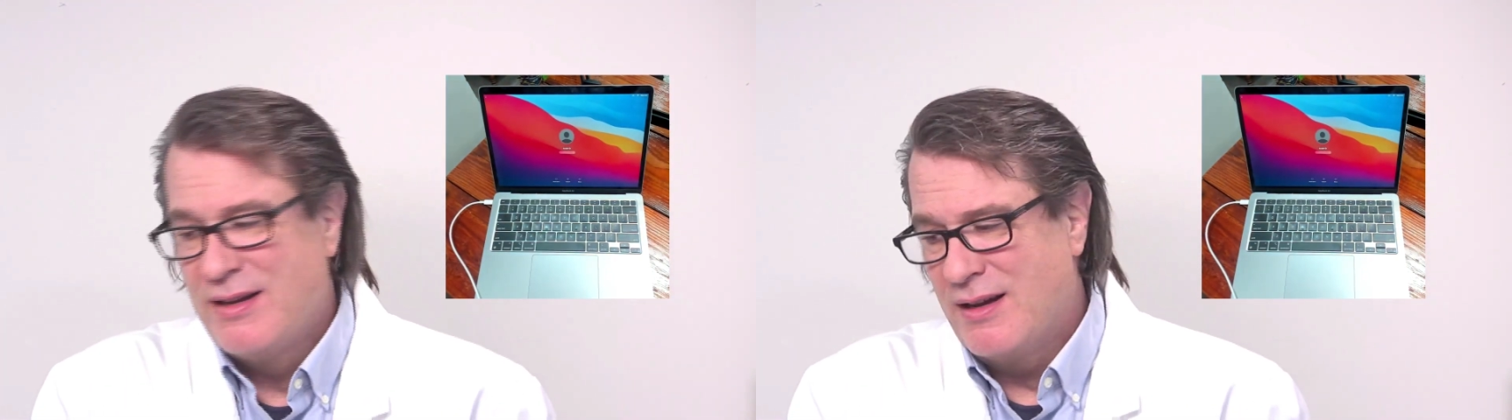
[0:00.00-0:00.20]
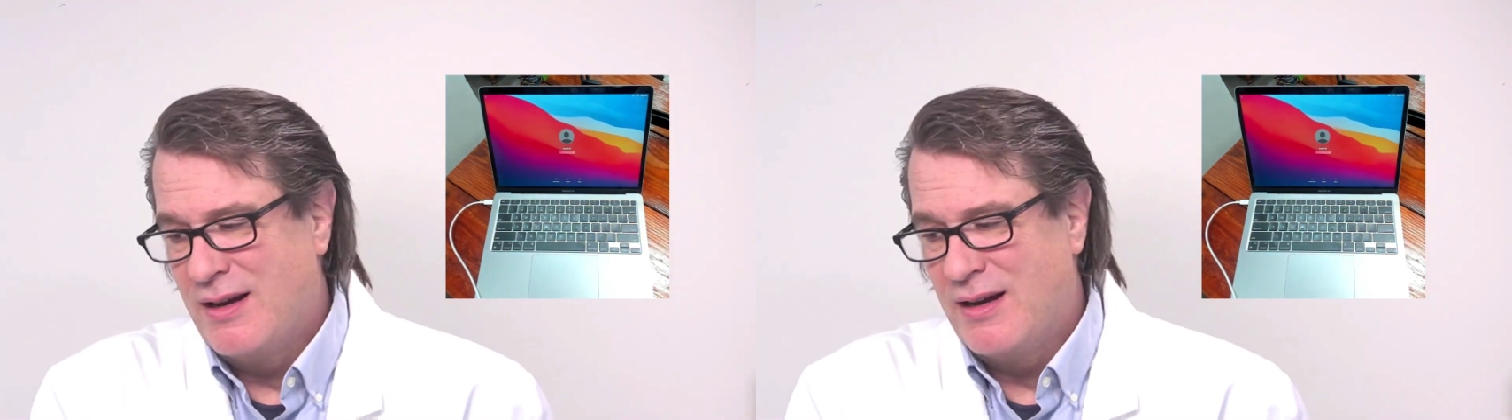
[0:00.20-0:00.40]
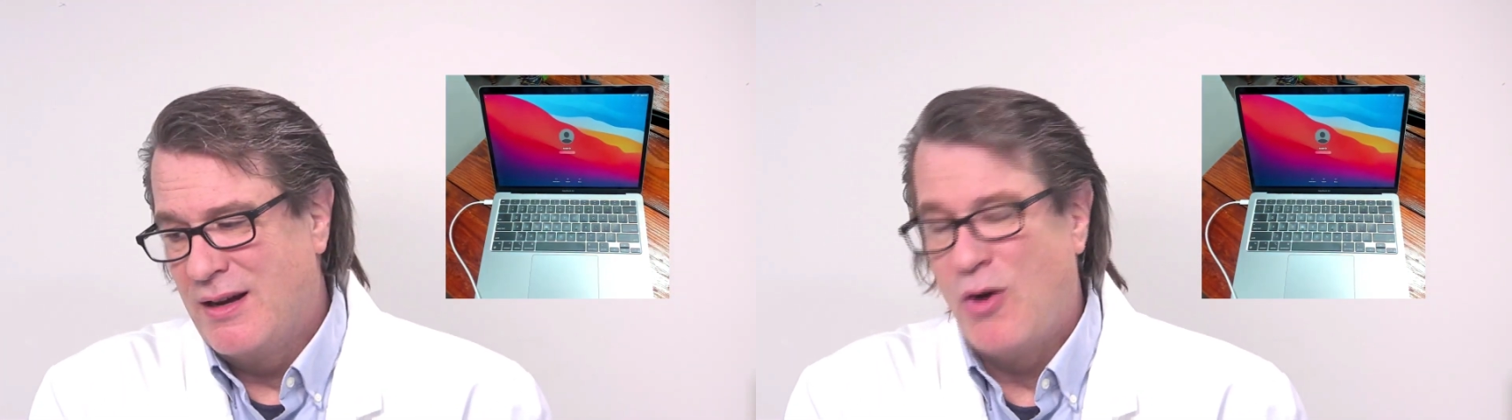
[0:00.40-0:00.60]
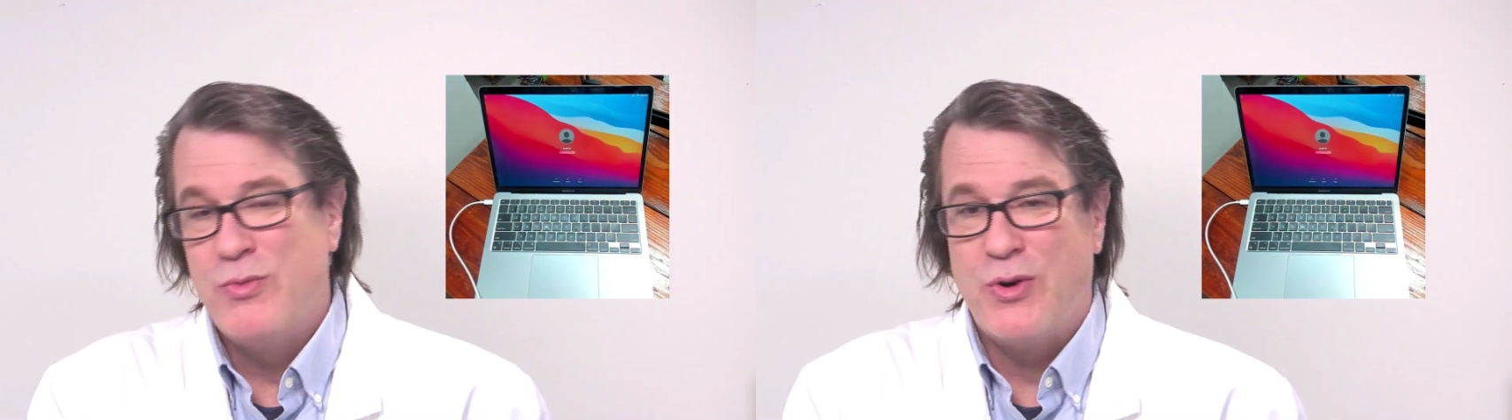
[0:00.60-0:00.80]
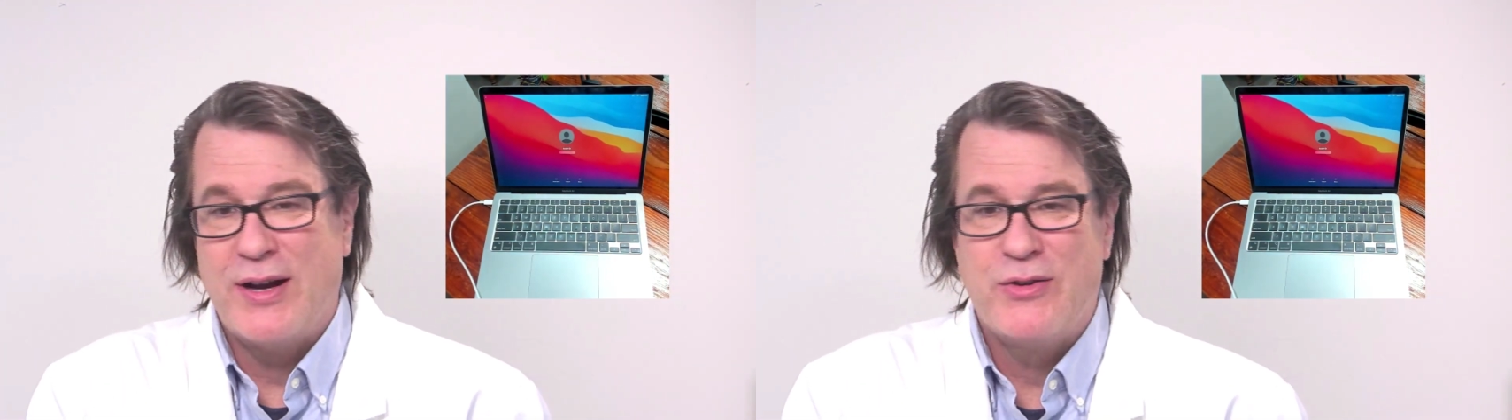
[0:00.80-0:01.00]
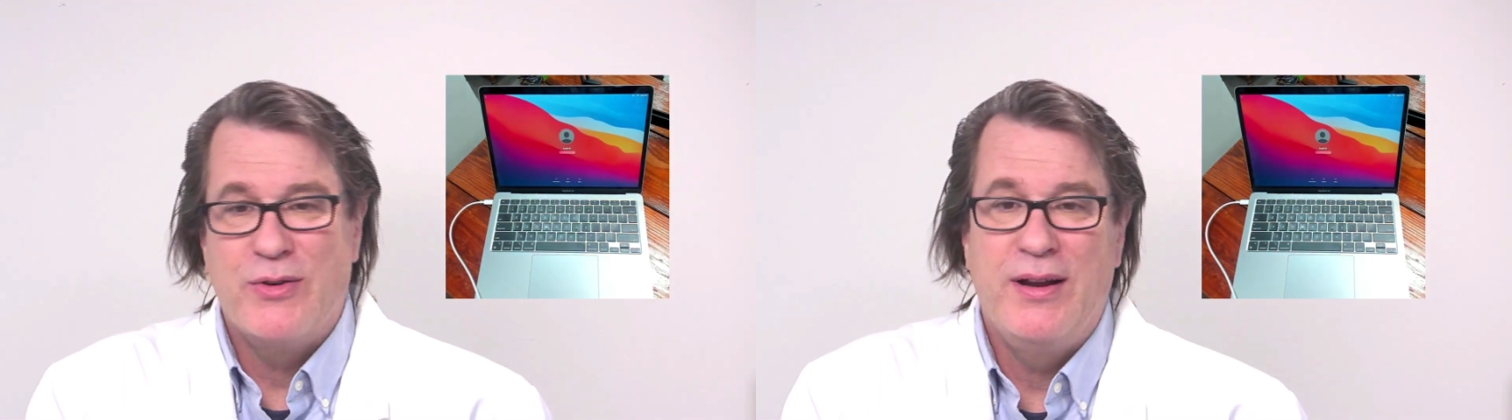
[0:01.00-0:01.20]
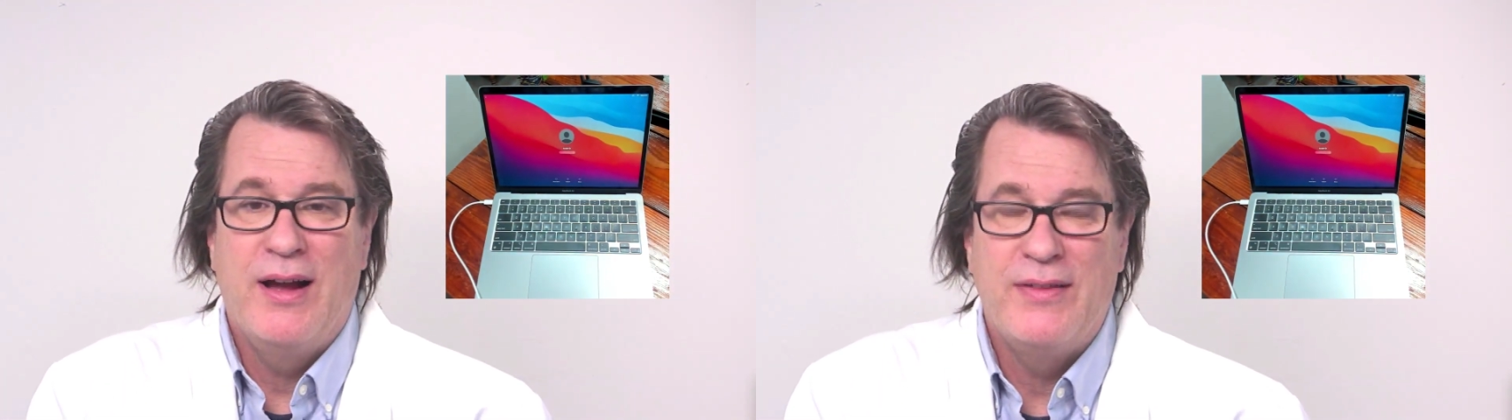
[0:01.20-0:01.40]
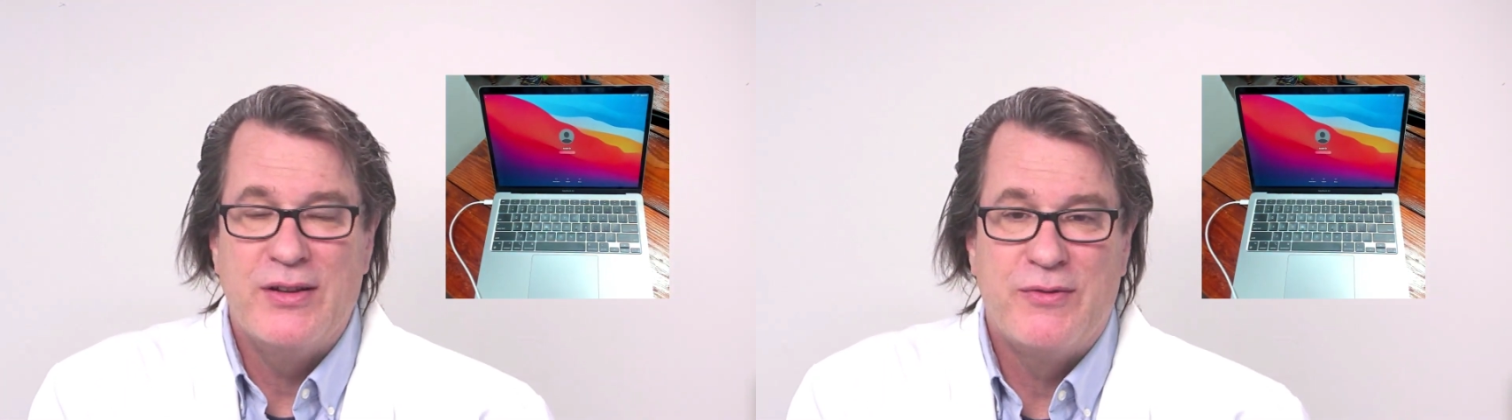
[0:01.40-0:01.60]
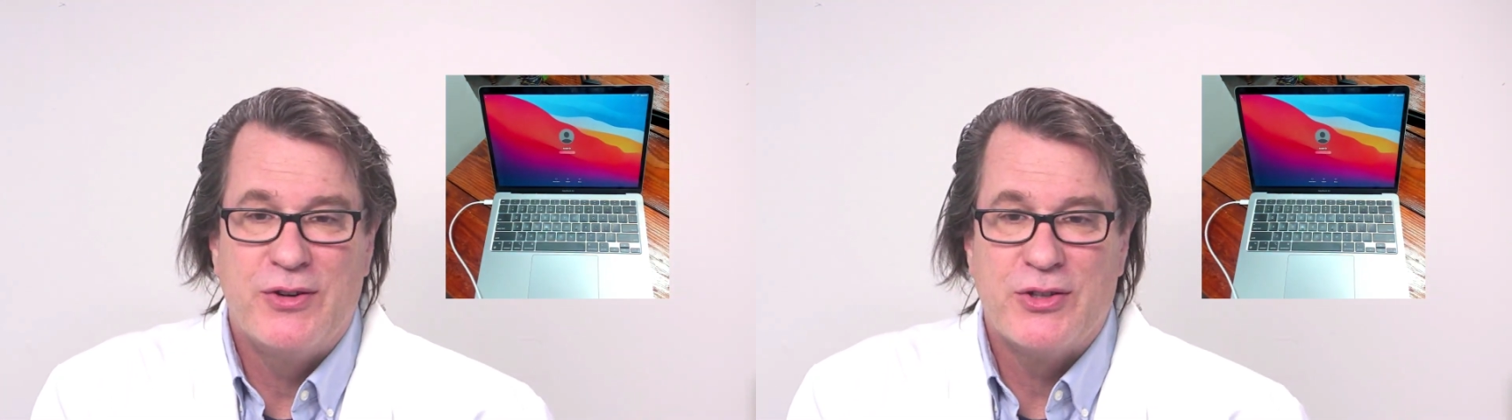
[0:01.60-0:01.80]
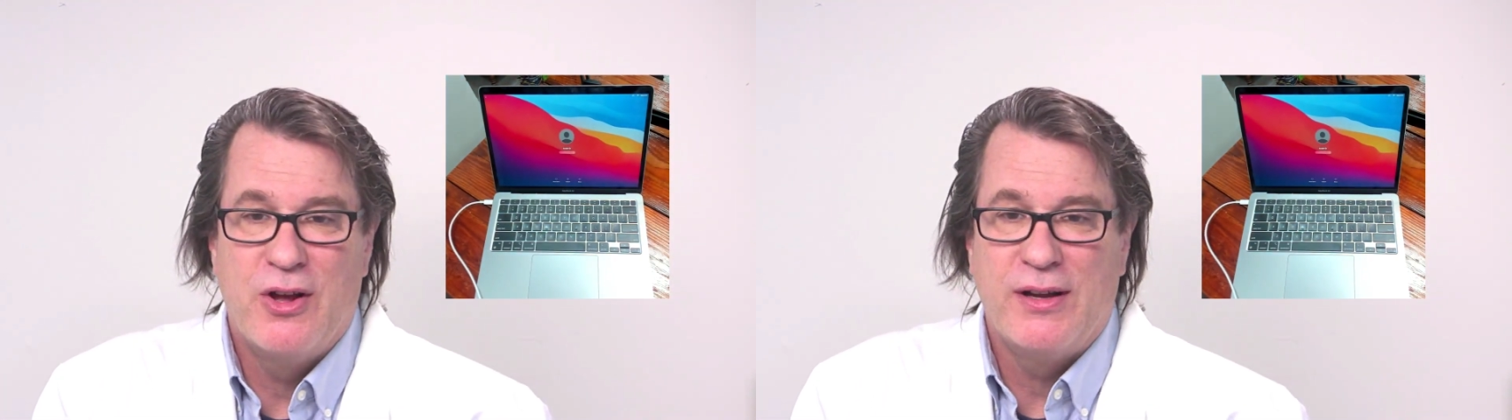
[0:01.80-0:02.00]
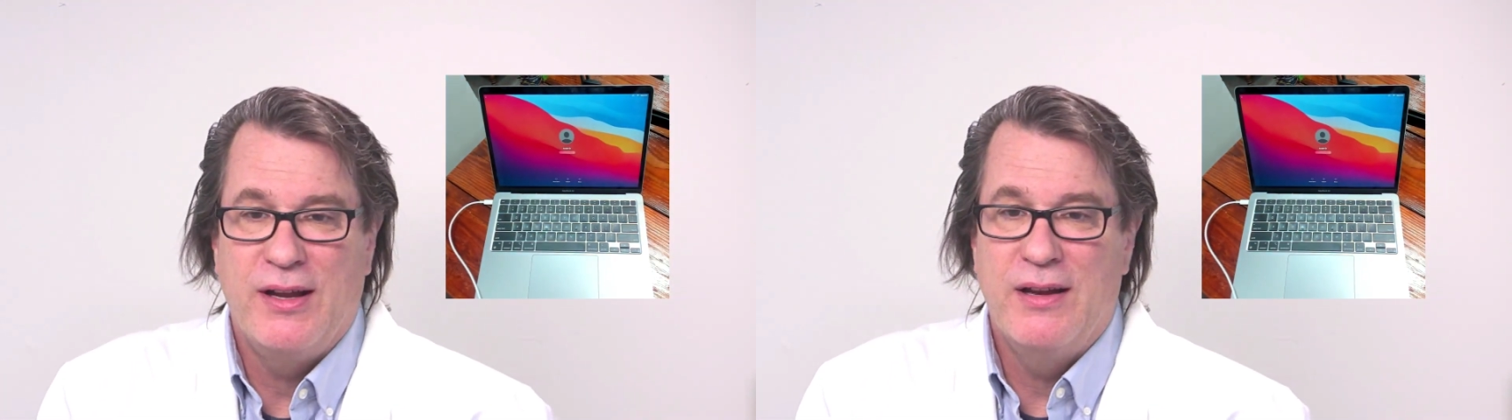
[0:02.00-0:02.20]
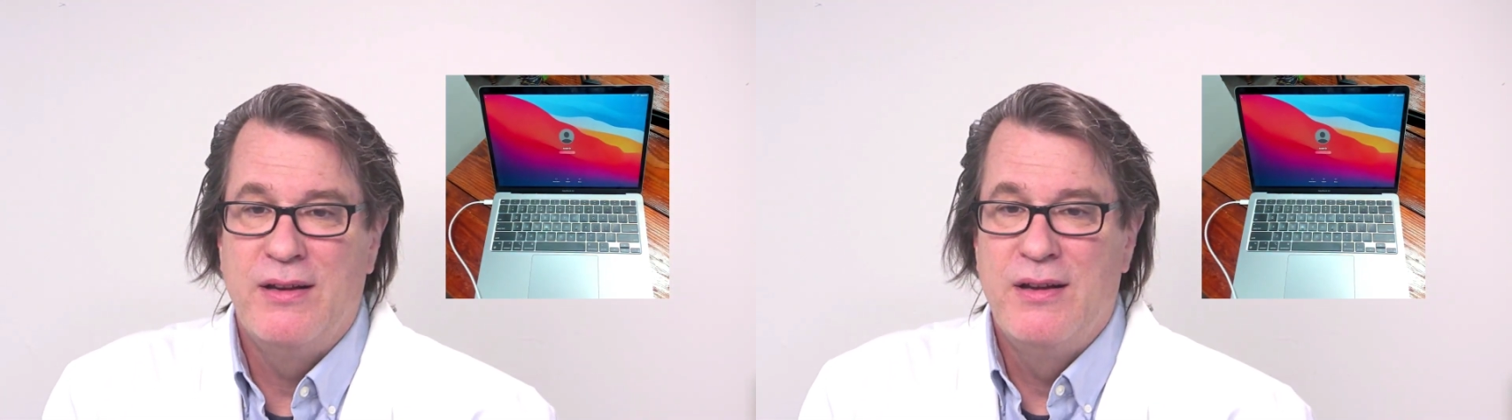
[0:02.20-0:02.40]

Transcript: home directory on this first login